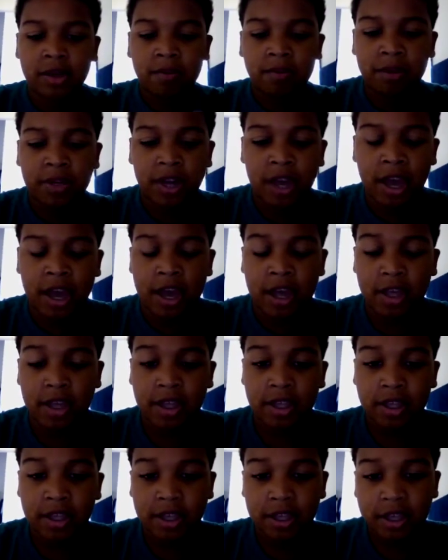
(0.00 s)
but not
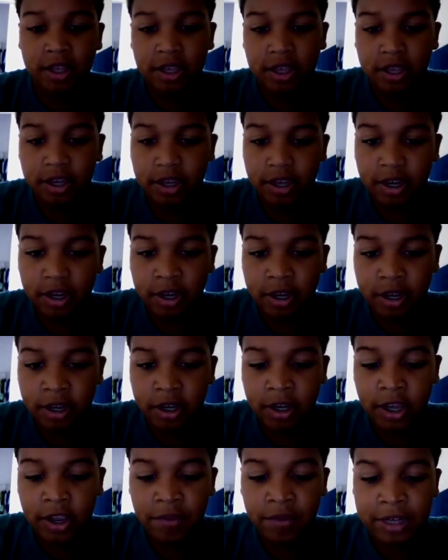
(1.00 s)

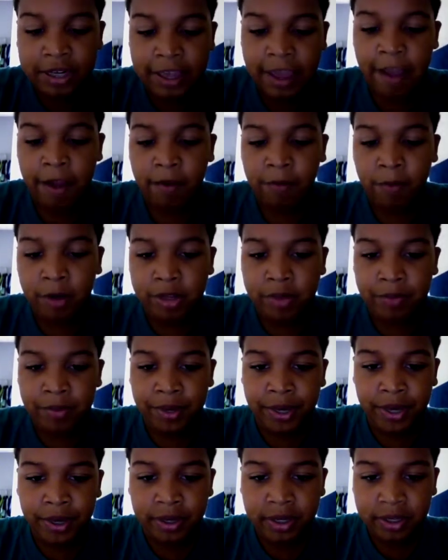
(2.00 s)
every down running
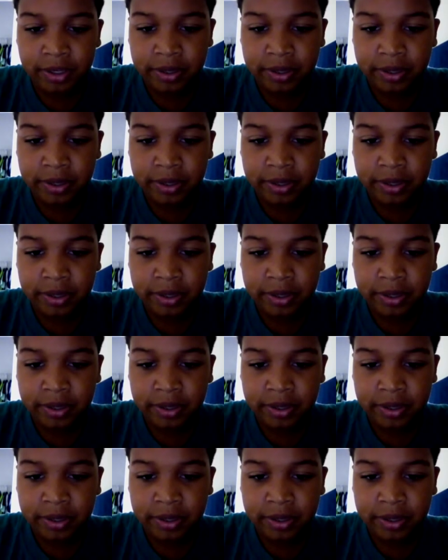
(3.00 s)
back.